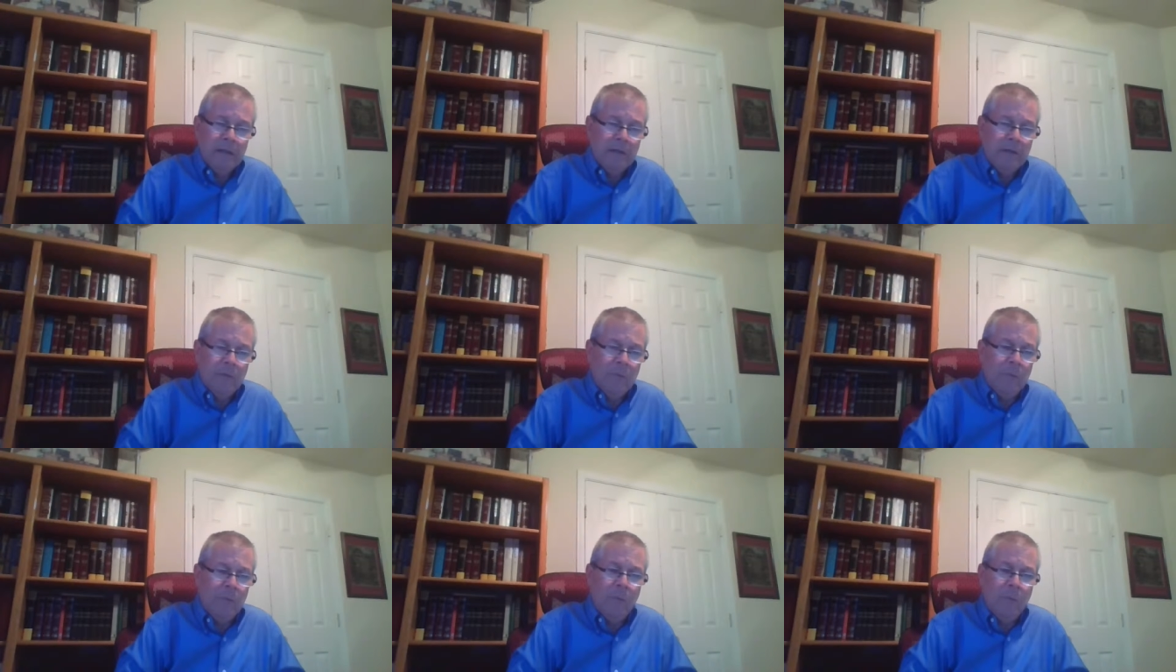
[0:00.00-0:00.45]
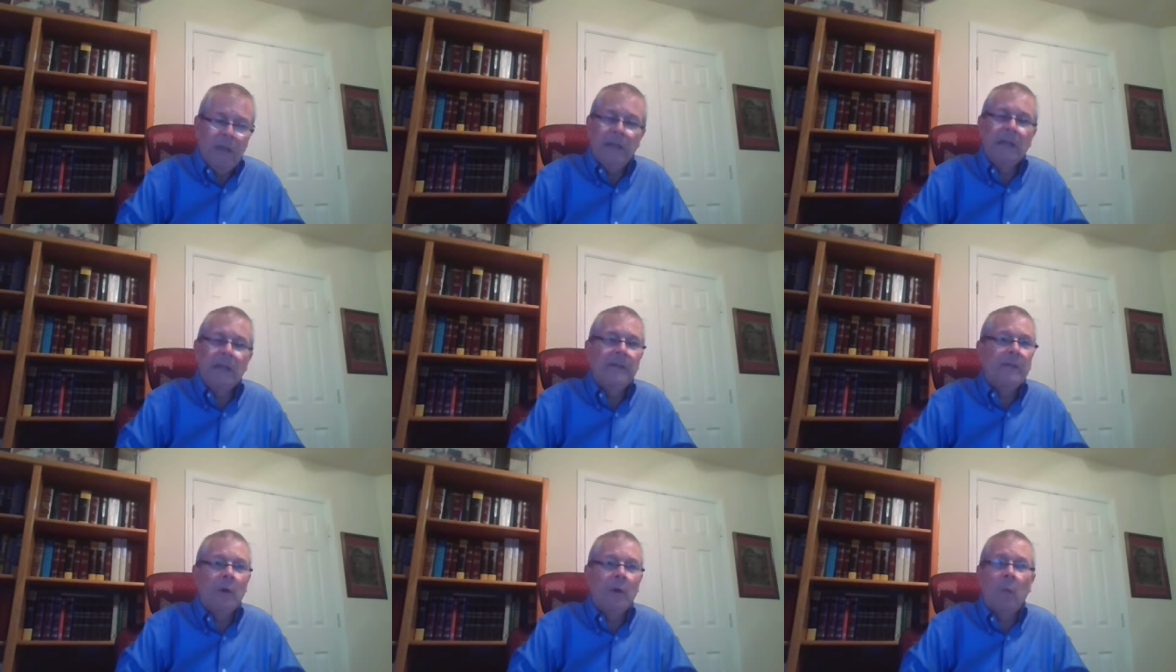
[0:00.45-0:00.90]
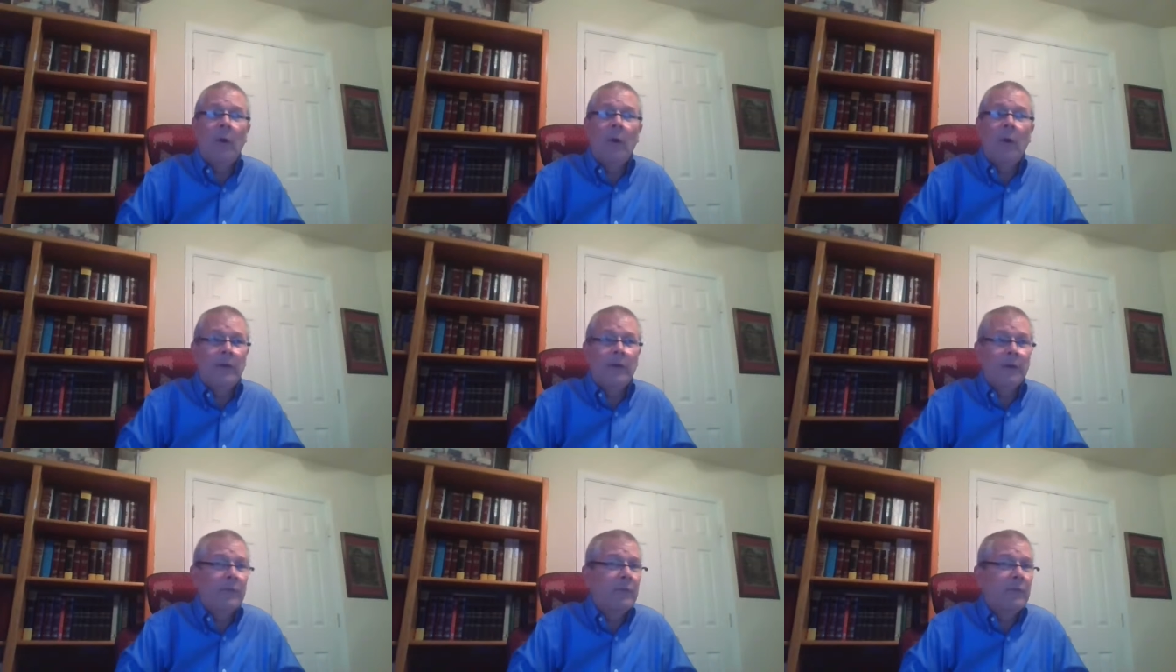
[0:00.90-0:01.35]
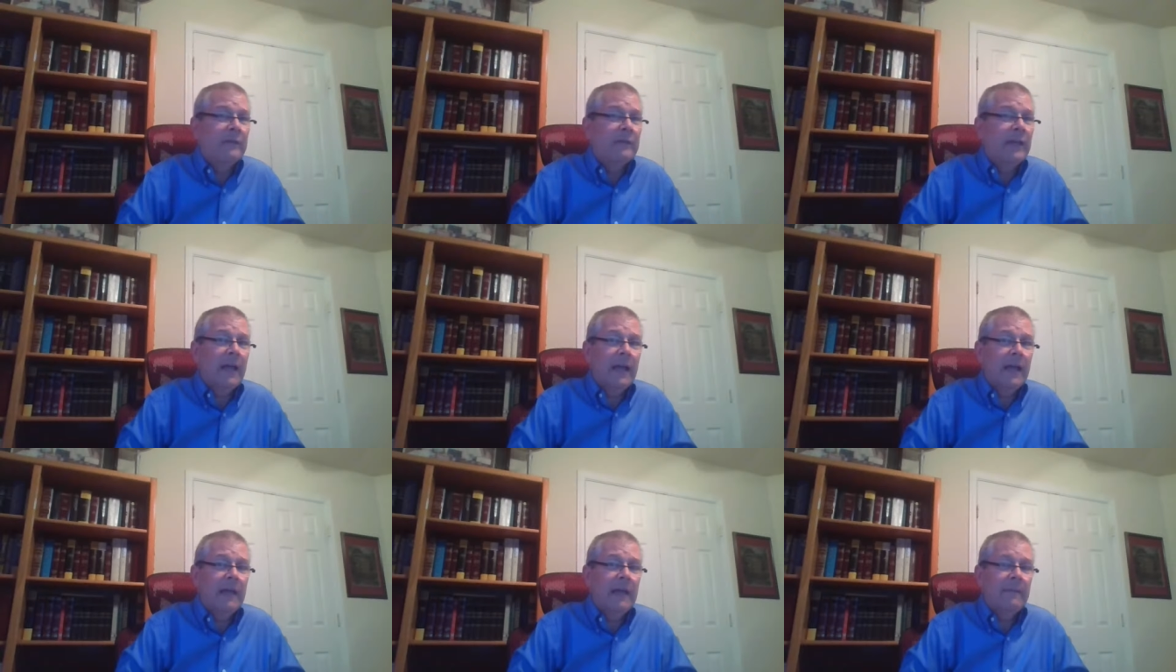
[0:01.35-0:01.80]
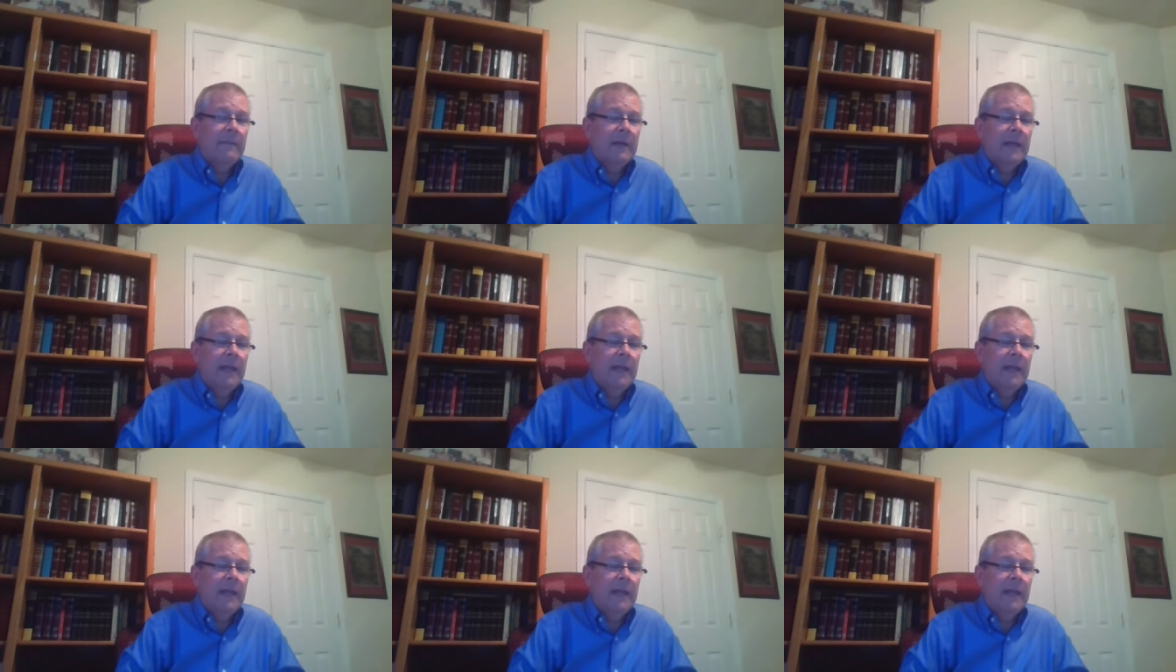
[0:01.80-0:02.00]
We live in a wonderful time,